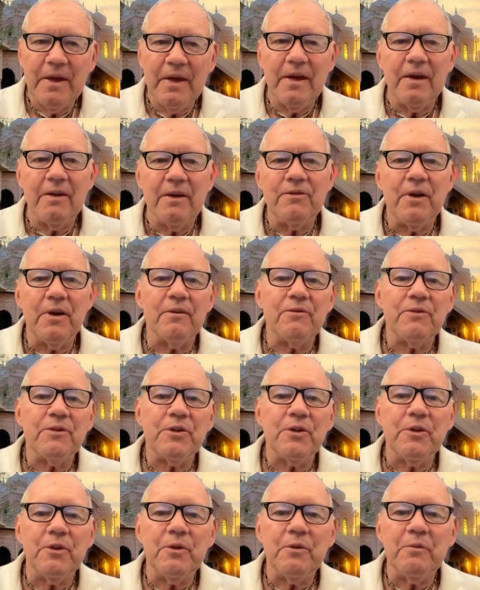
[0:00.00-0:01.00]
If you have
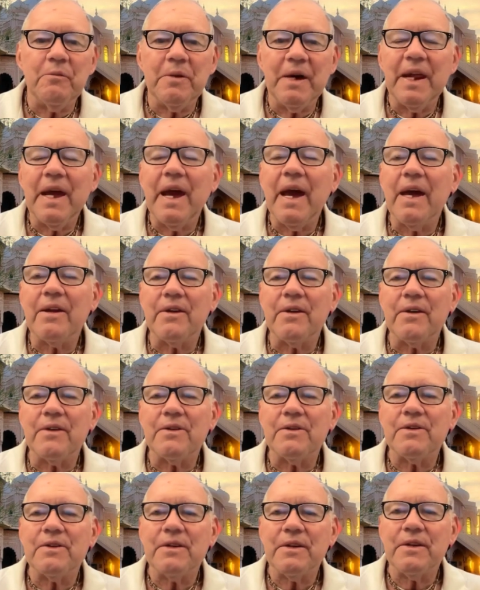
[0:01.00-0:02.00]
two
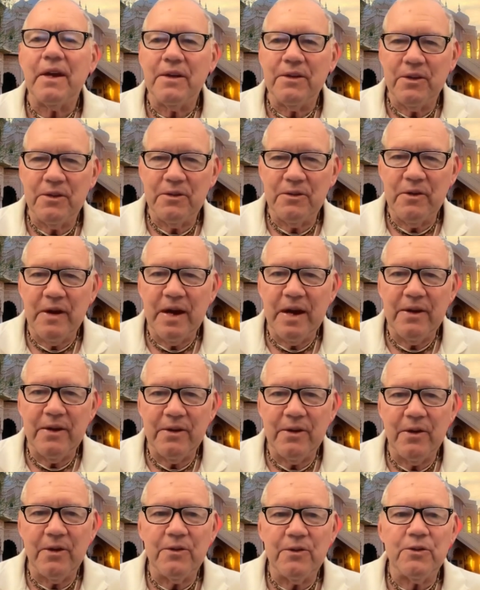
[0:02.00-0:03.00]
bananas and you add
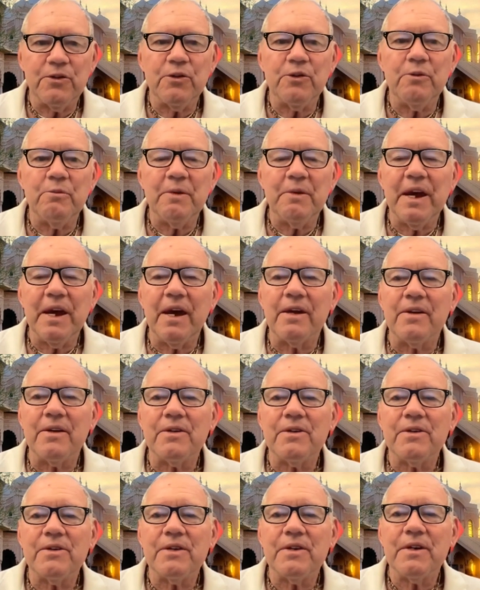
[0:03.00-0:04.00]
another two
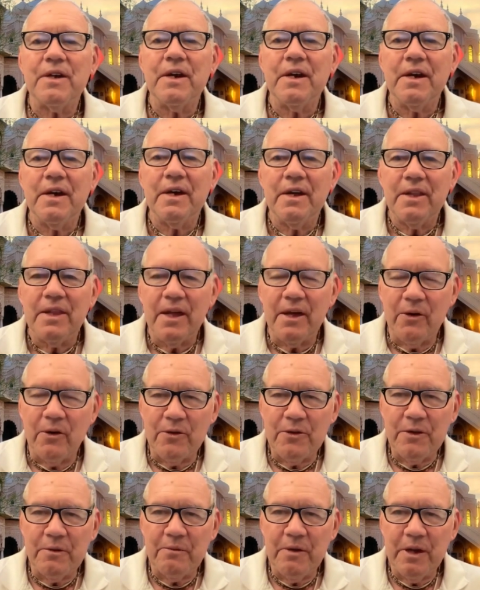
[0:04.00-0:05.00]
bananas, that
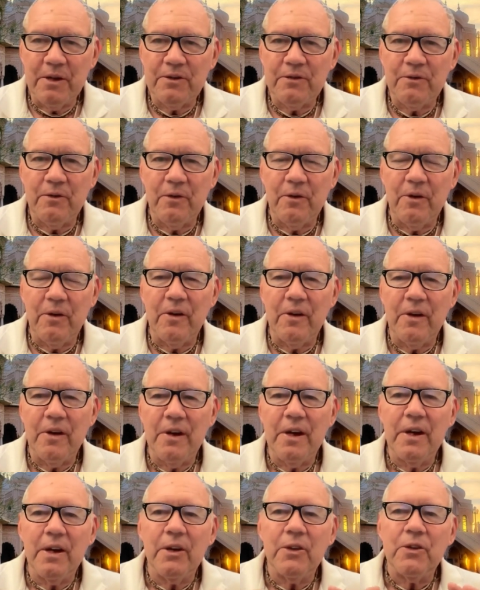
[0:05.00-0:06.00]
also makes four.
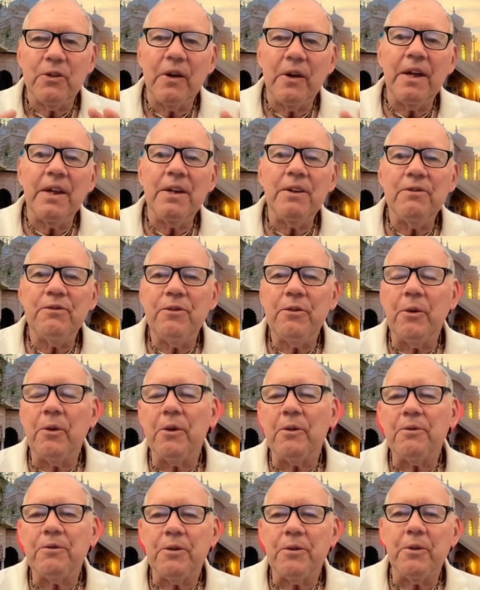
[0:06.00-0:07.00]
So any
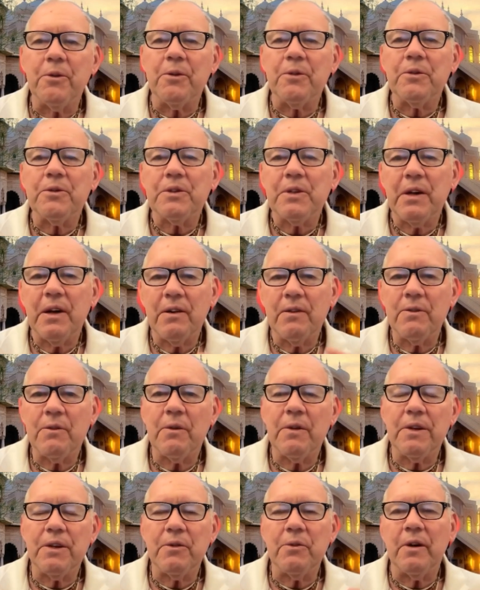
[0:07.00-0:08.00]
four fruits, however
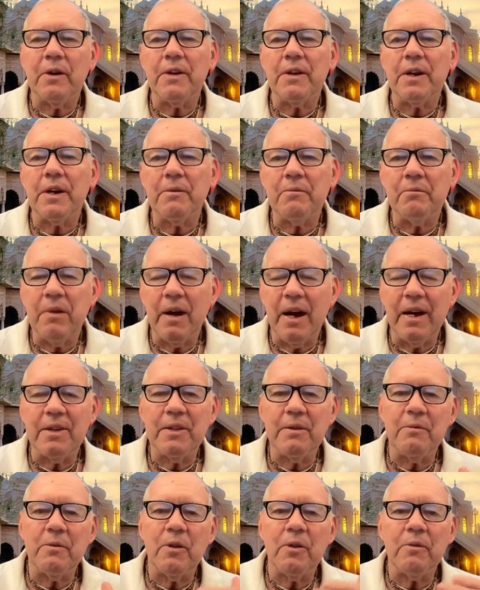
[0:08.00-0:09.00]
what you want to combine
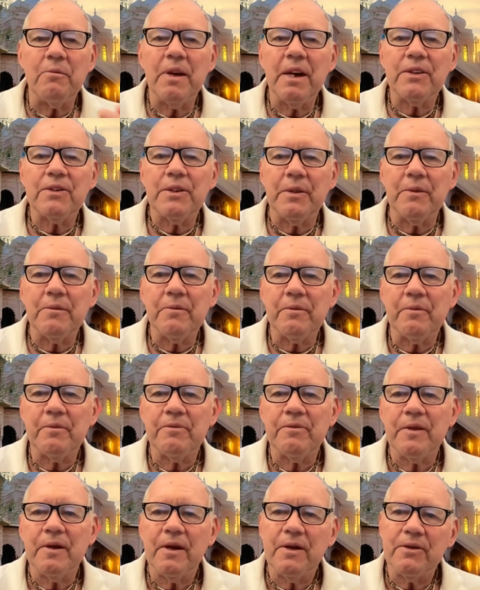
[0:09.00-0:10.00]
them or mix them,
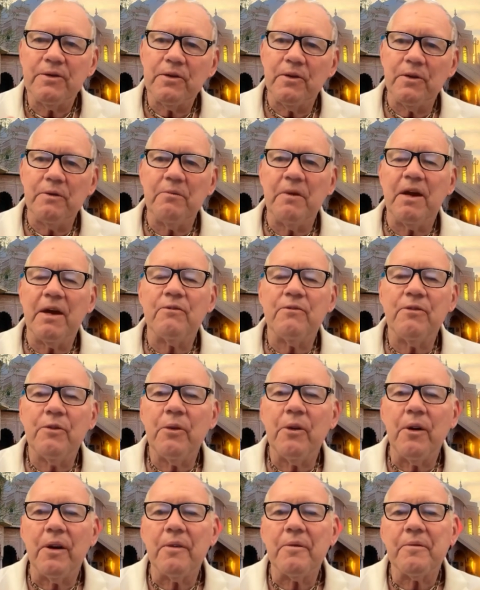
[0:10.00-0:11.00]
is going to make
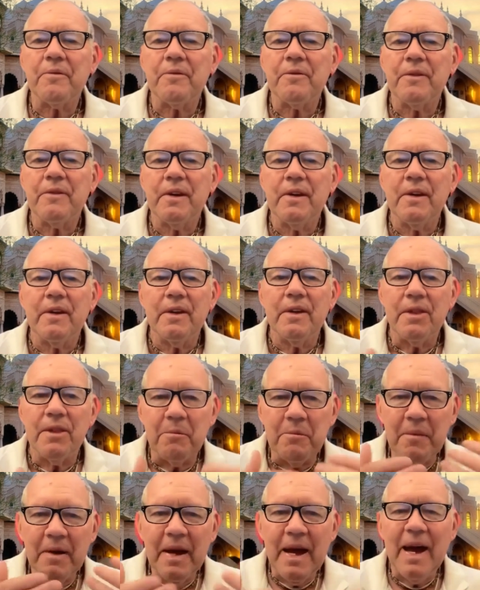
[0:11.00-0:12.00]
four. The
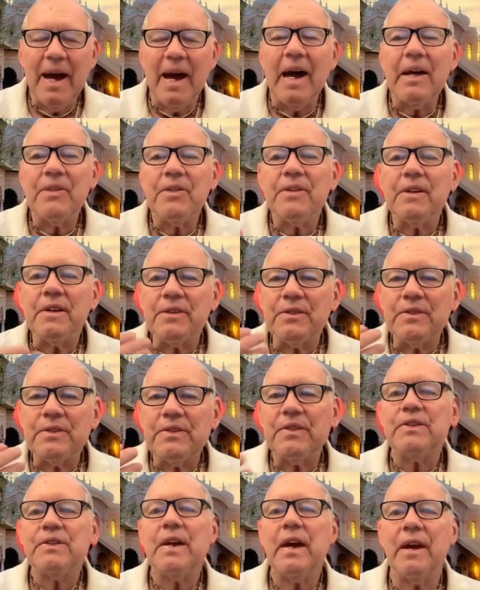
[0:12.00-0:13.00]
math is the
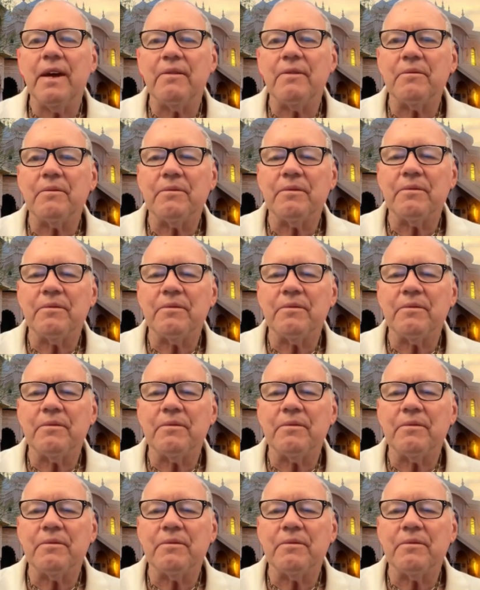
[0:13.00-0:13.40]
same.